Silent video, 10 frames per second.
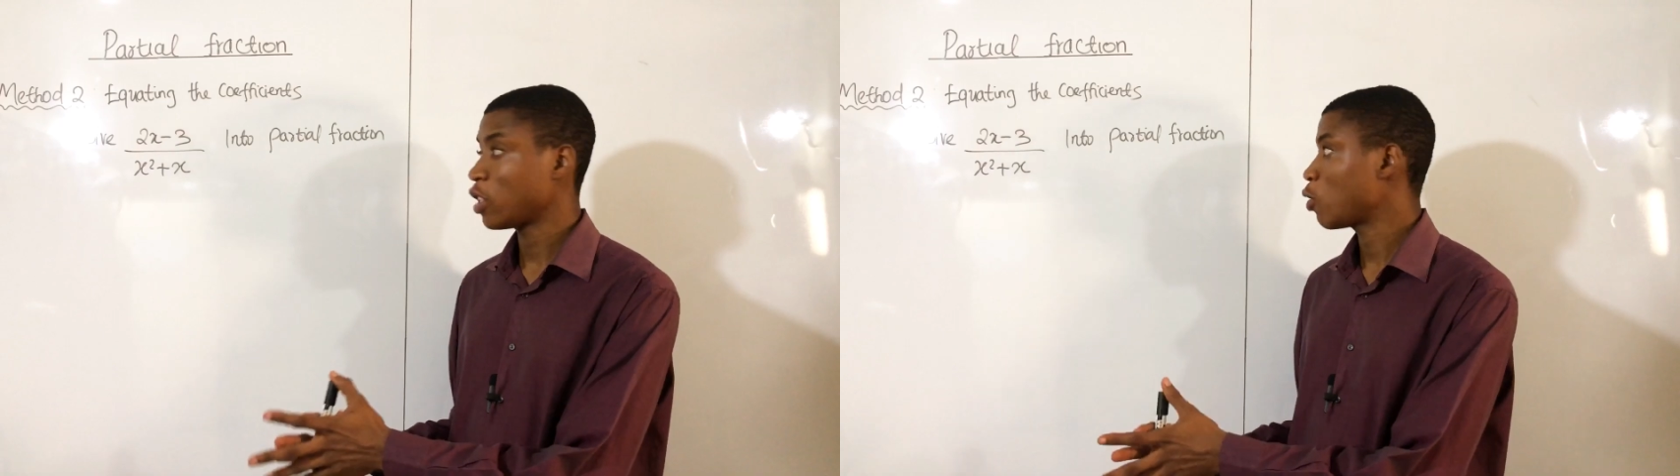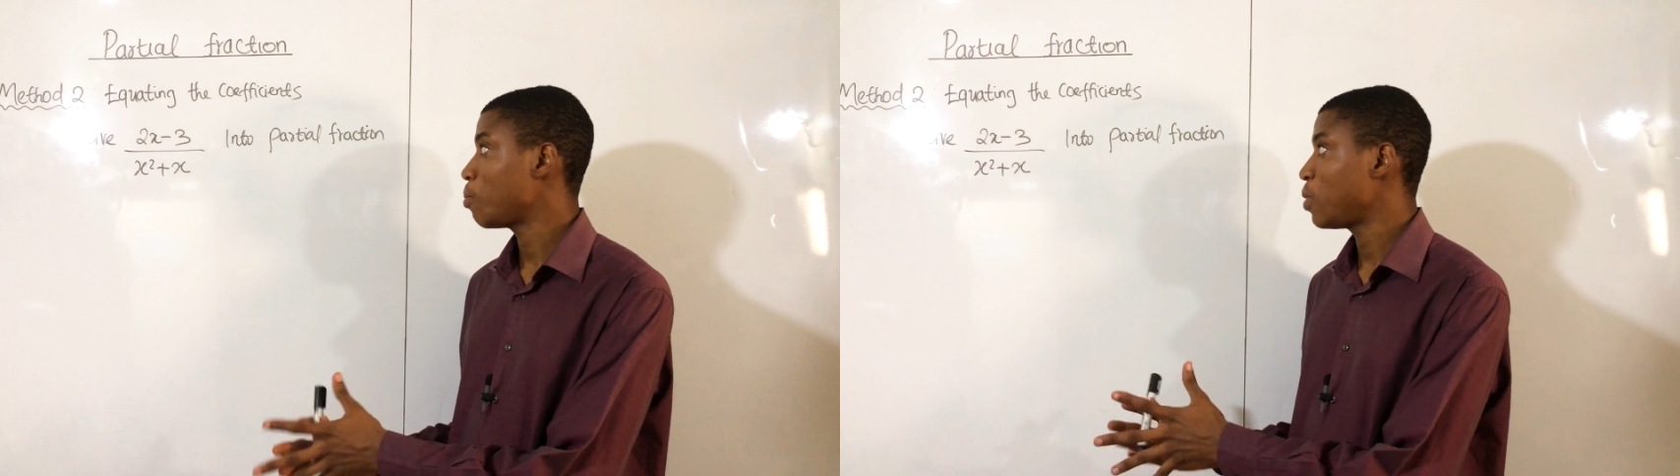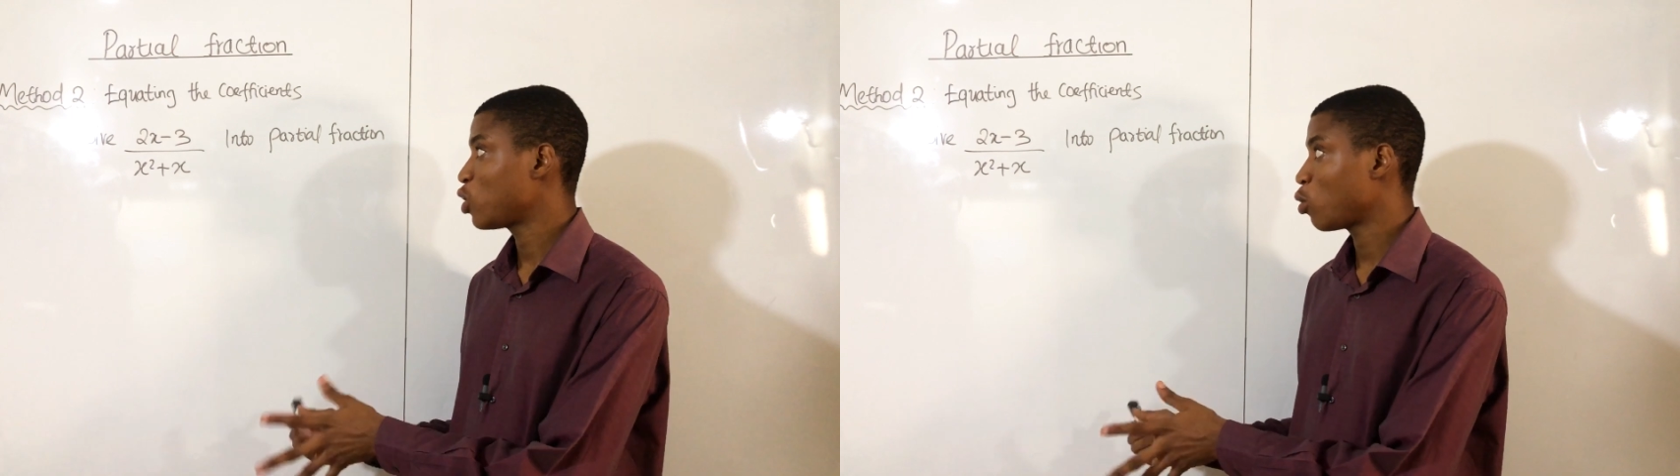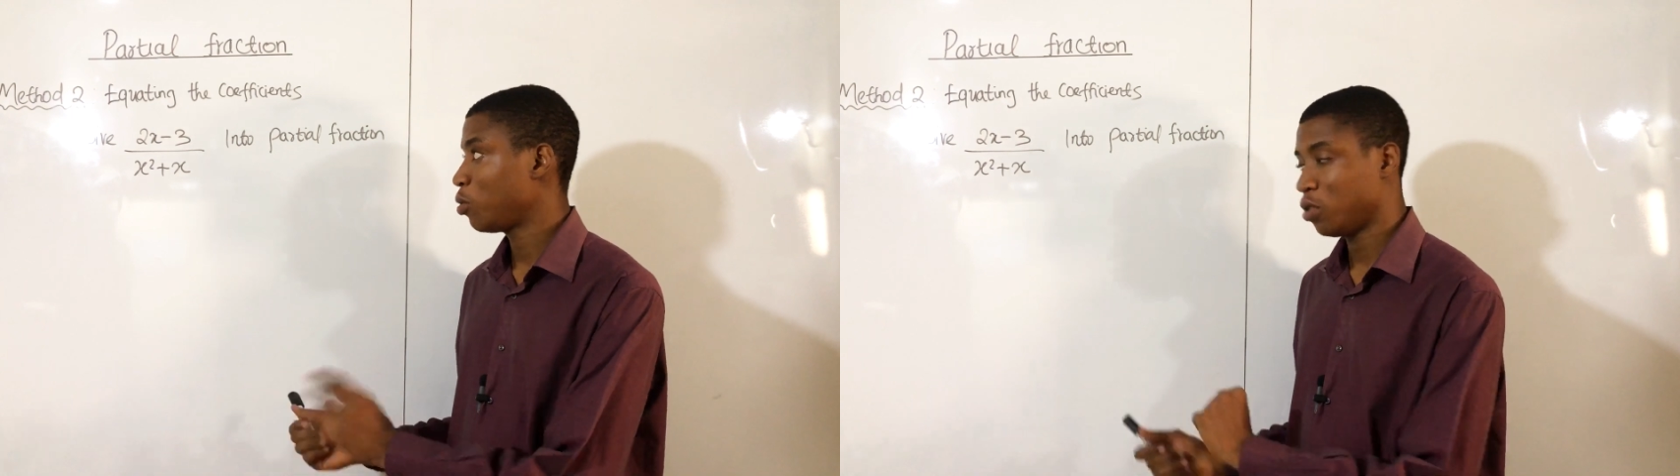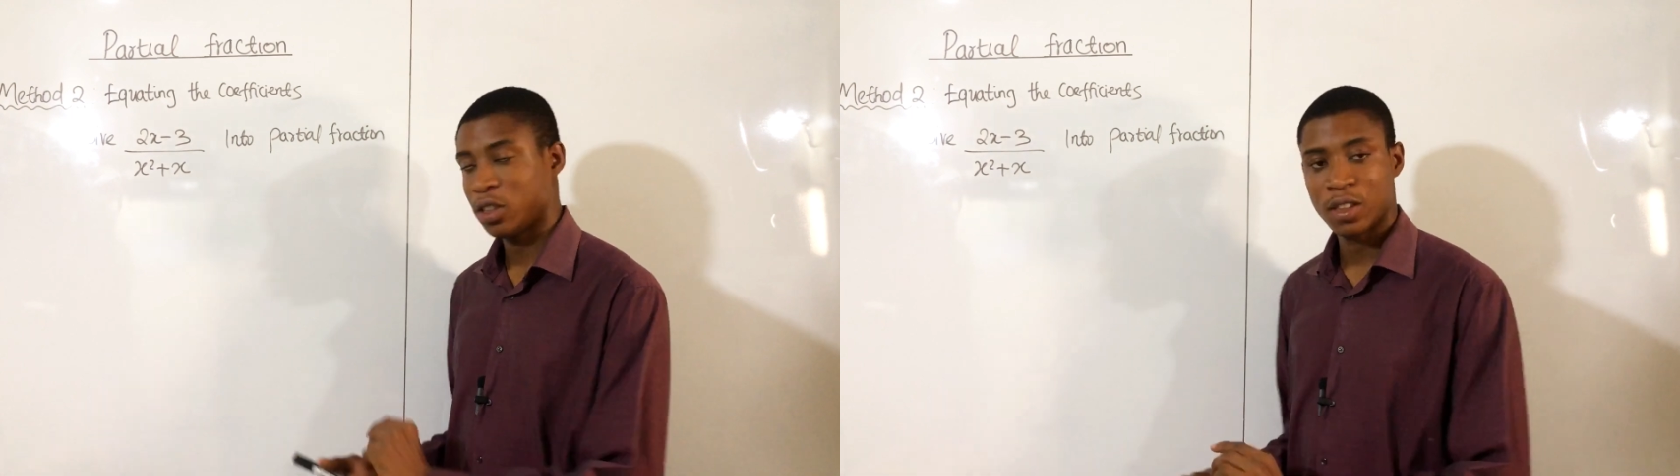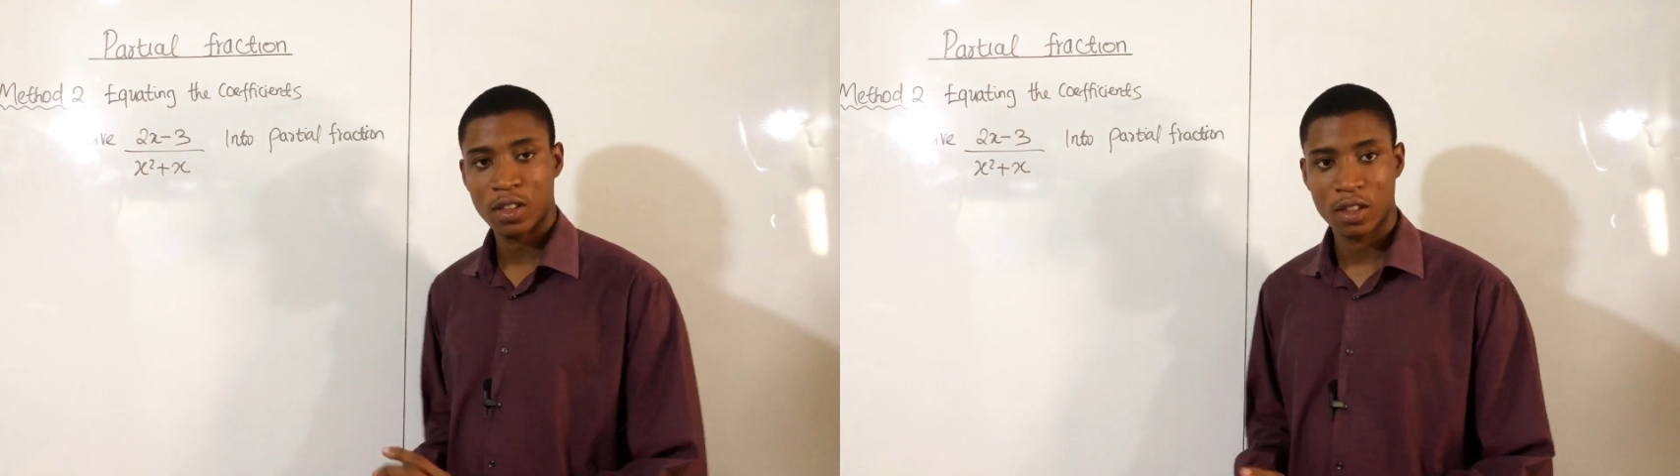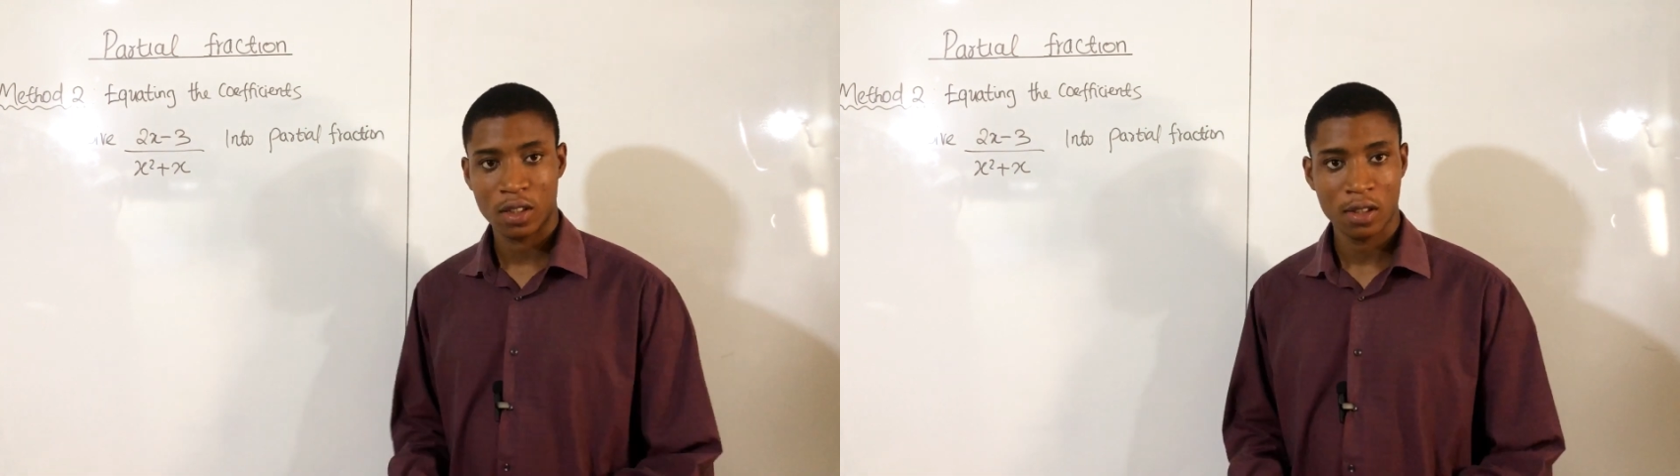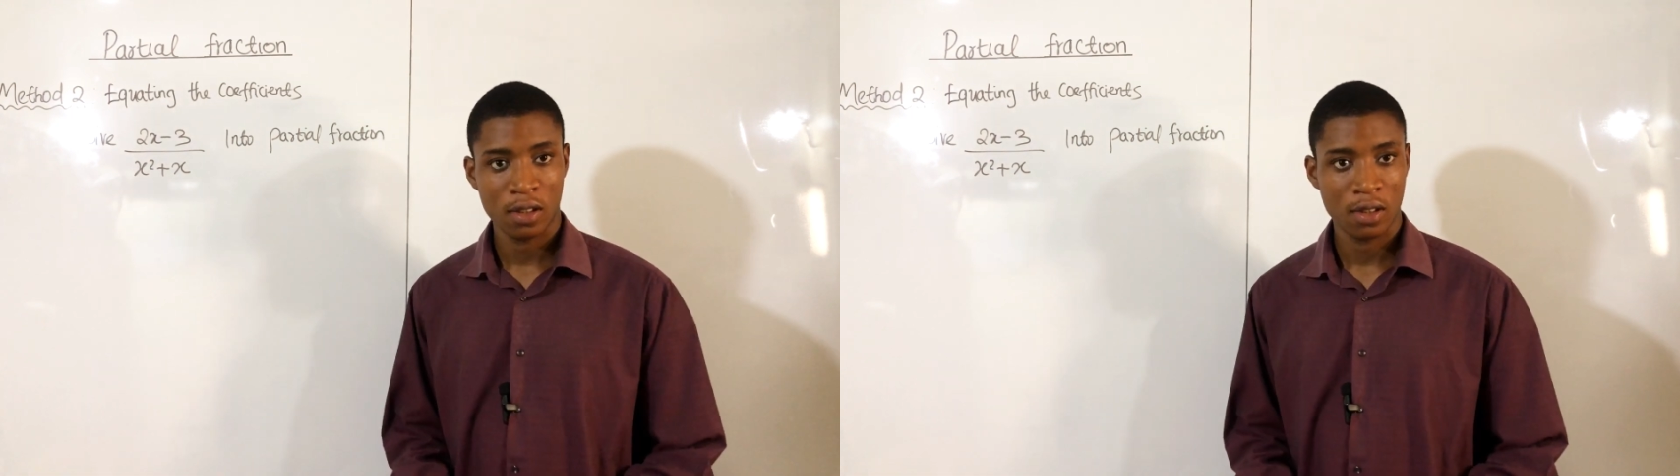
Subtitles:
second method is